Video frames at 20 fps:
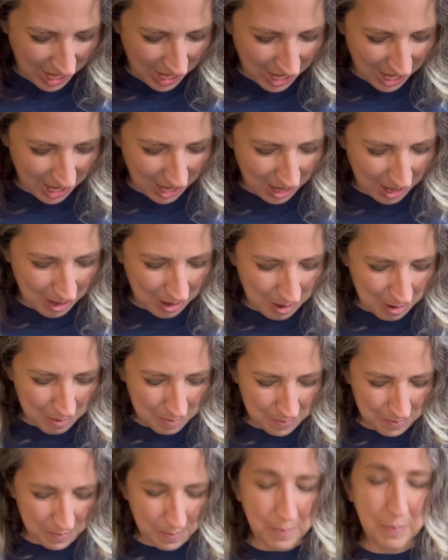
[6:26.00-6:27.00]

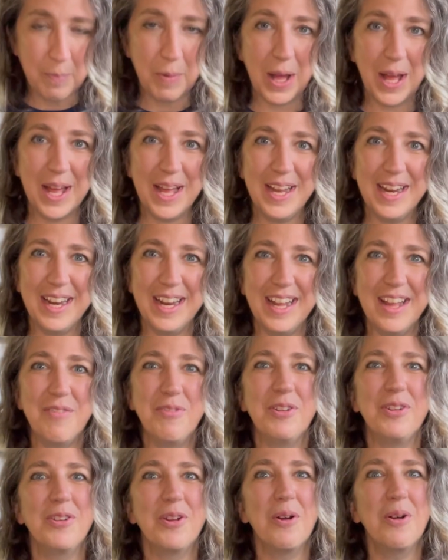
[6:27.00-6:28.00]
But if
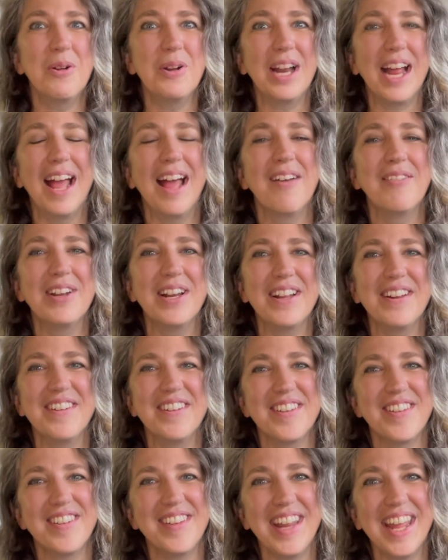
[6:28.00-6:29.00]
you don't have an
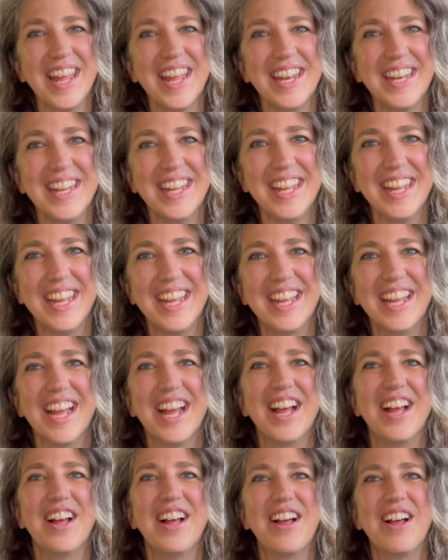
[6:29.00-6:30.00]
understanding
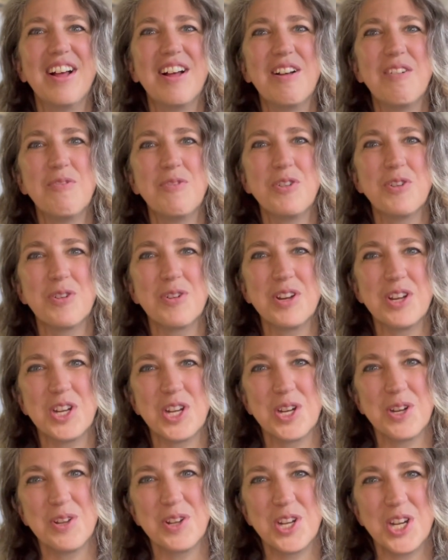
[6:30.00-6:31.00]
of
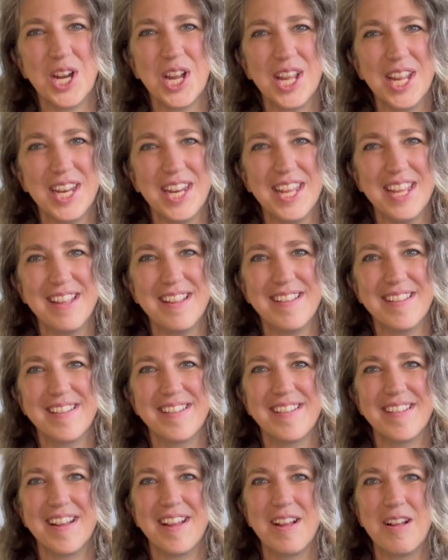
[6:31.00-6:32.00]
traditional
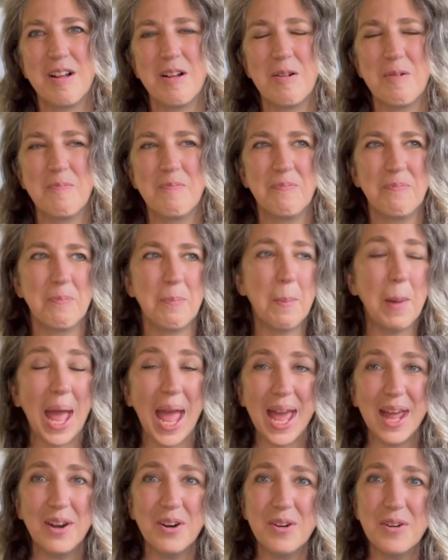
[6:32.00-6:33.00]
Chinese
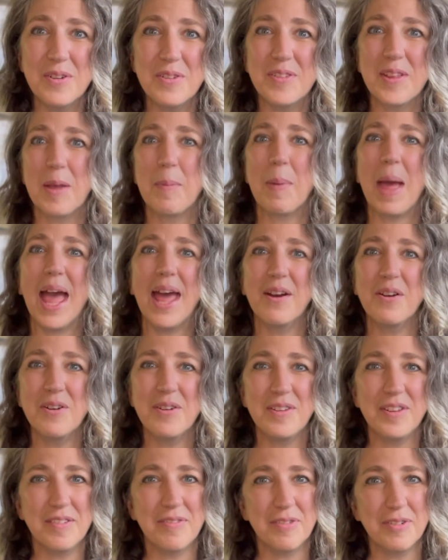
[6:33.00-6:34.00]
patterns, like pattern
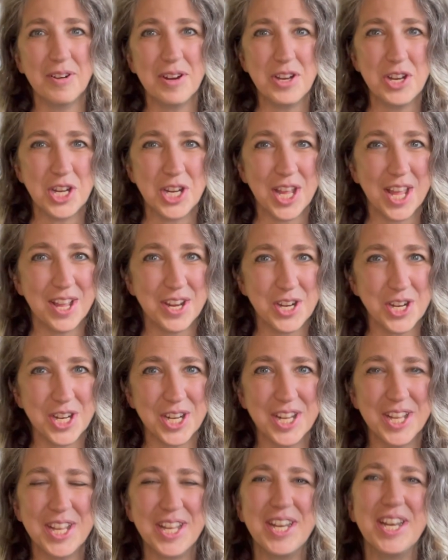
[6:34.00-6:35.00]

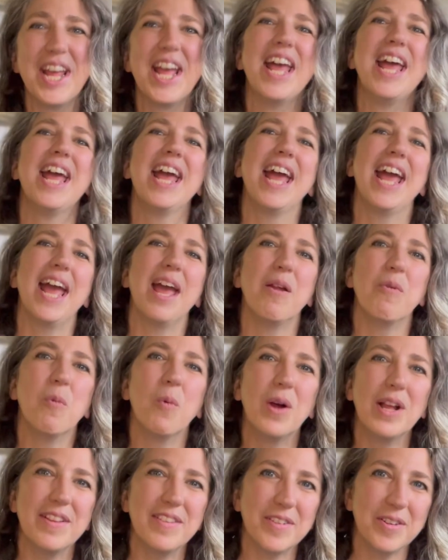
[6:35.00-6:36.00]
differentiation and
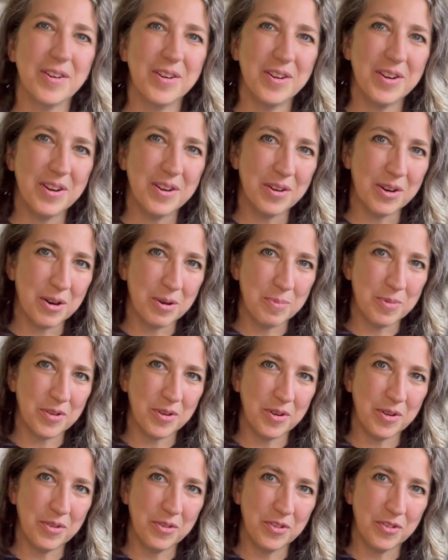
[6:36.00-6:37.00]
what certain herbs are
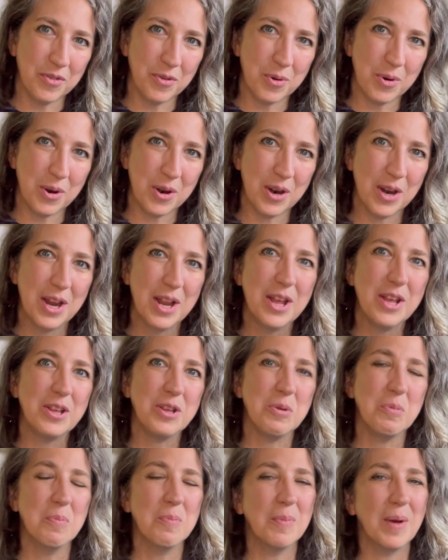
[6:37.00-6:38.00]
used for,
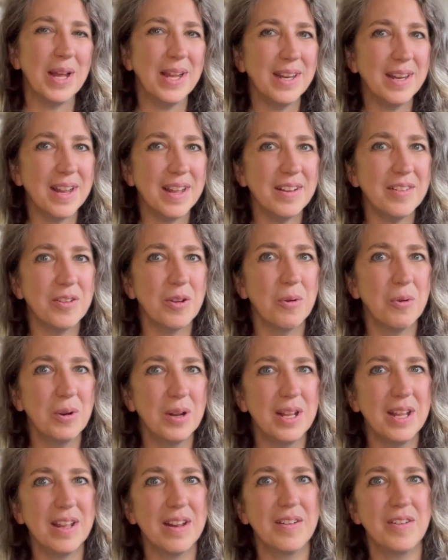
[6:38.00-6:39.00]
you might not
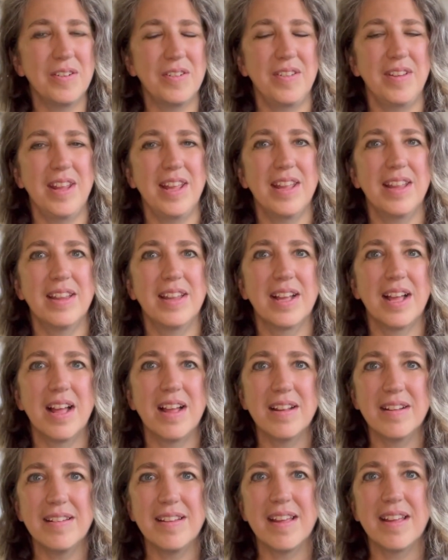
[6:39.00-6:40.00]
totally understand the
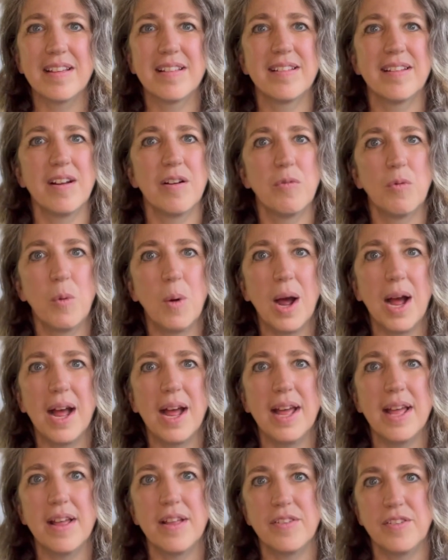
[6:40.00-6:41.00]
context of why
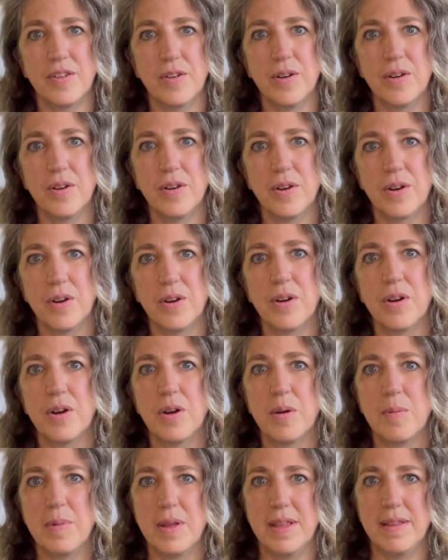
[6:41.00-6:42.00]
a certain
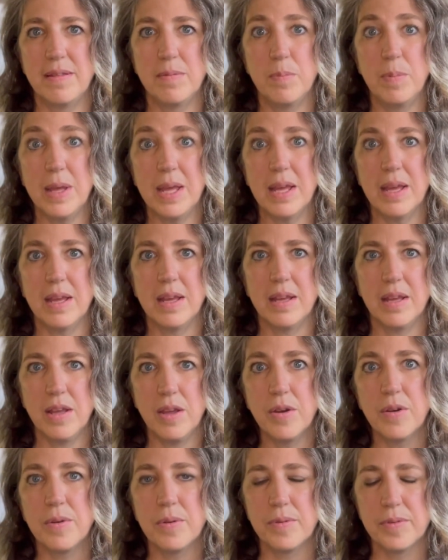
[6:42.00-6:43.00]
herb is being
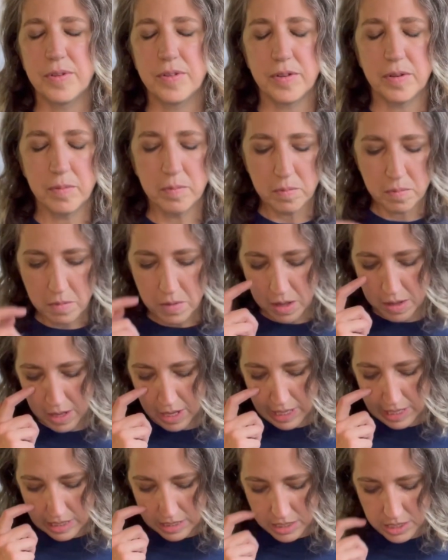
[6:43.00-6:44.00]
used.
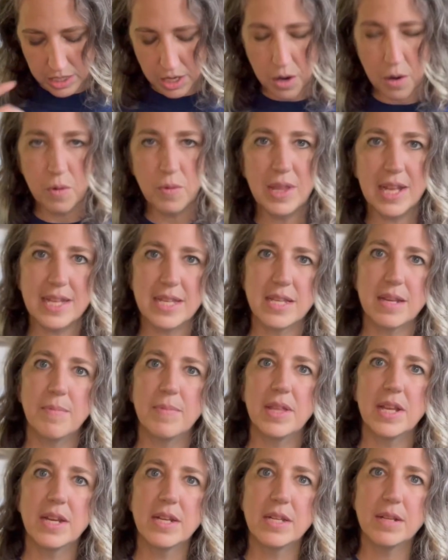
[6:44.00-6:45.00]
So that's
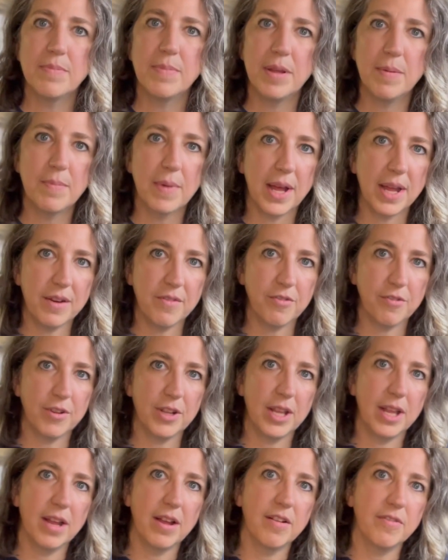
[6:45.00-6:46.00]
something to be mindful
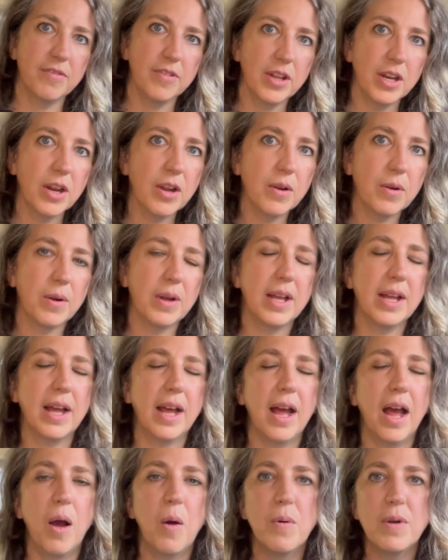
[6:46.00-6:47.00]
of. You know,
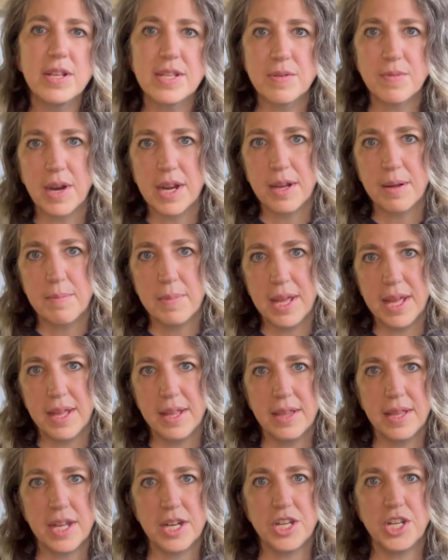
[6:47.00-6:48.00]
I always
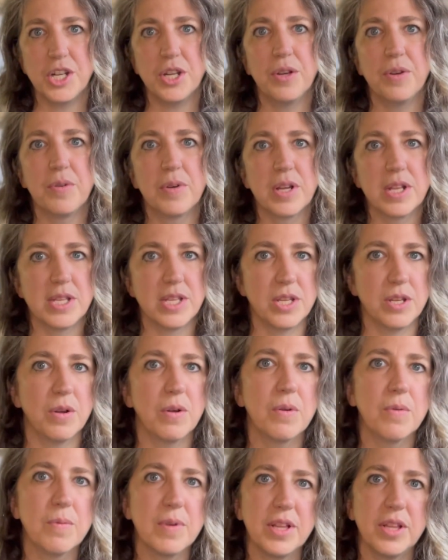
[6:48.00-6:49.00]
recommend that you
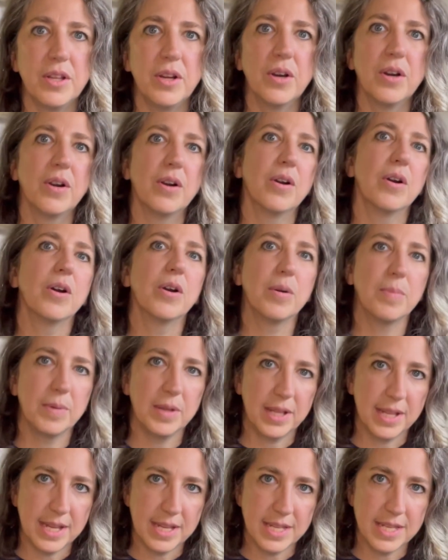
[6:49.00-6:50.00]
consult with your
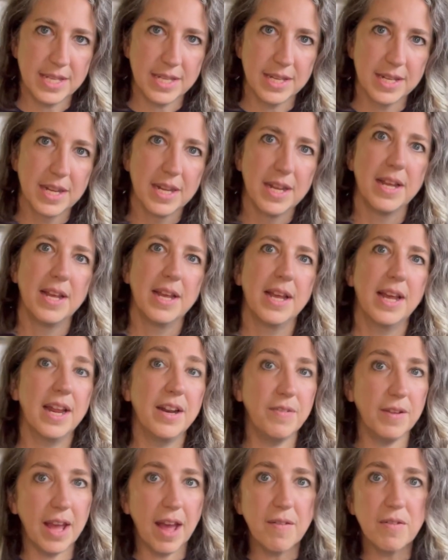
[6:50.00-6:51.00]
herbalist. And
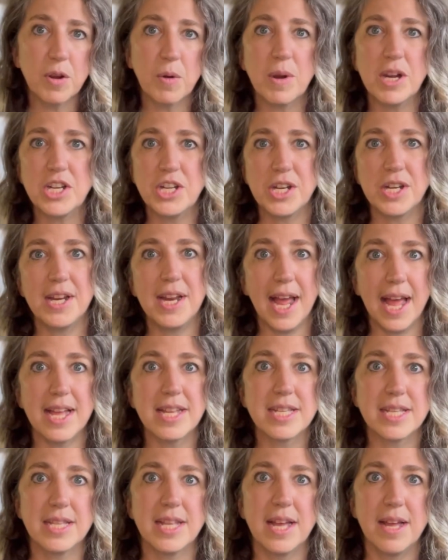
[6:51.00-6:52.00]
if you have a question,
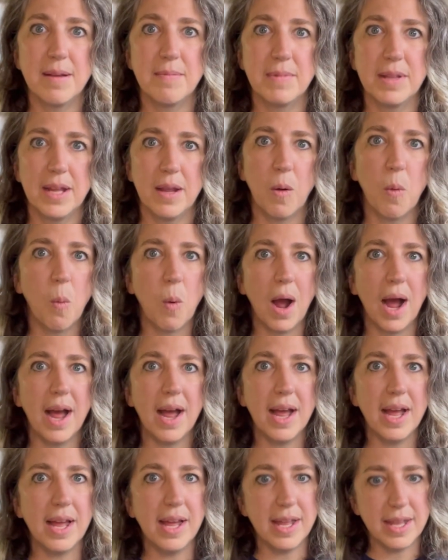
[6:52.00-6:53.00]
ask them, like,
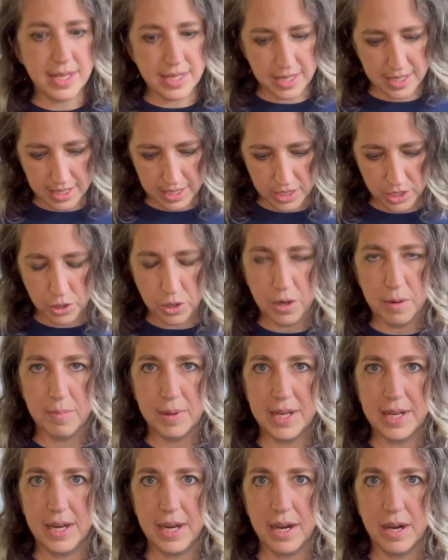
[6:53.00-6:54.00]
why is this herb
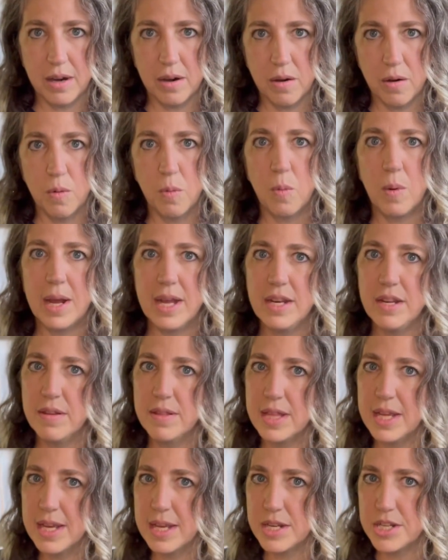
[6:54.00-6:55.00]
in here? Or why do you
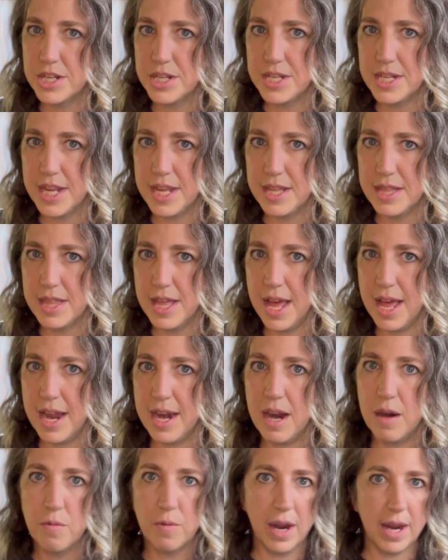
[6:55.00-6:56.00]
think I should take that?
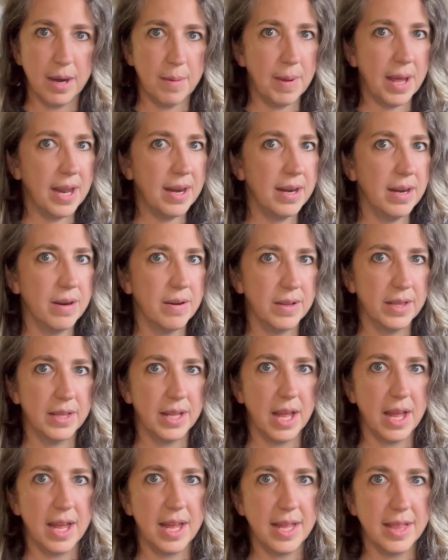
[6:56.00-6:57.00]
I read about it
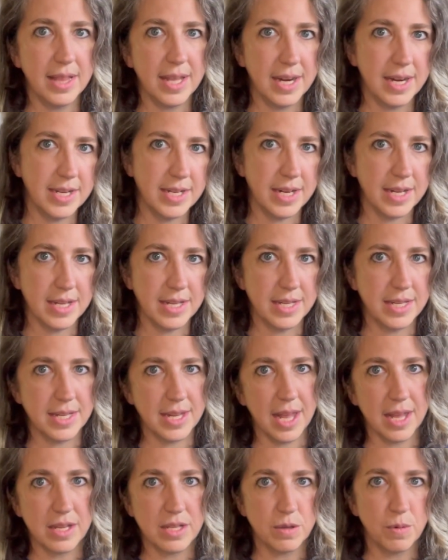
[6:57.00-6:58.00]
online that it does
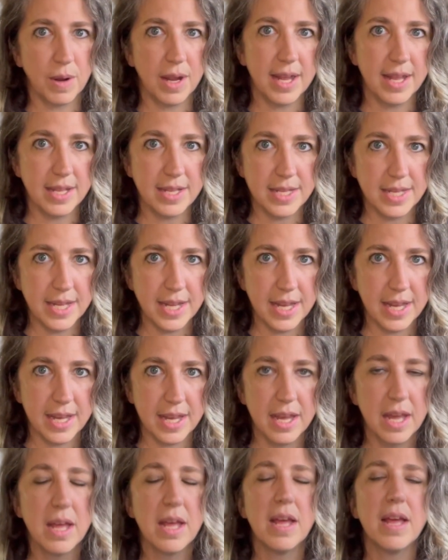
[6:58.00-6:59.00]
X, Y, and Z.